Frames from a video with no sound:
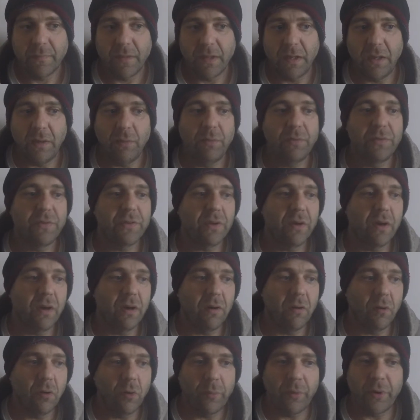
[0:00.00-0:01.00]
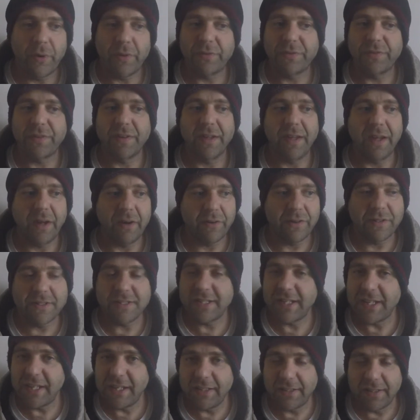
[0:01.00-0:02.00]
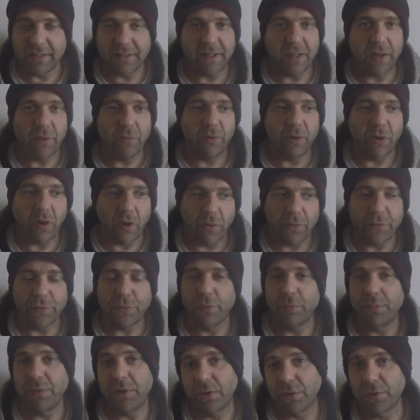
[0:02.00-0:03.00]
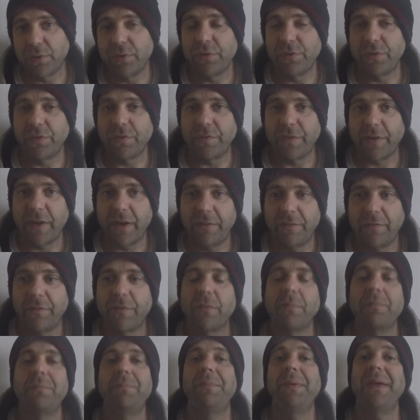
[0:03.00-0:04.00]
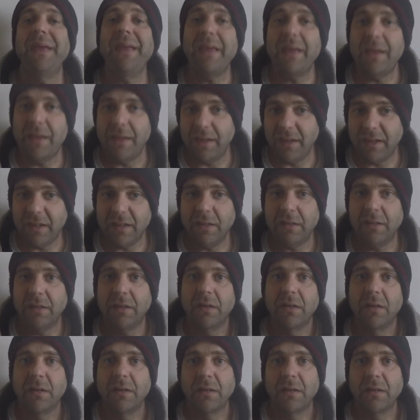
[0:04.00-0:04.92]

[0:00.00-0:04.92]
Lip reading: it was almost guaranteed that they would also be crucified for being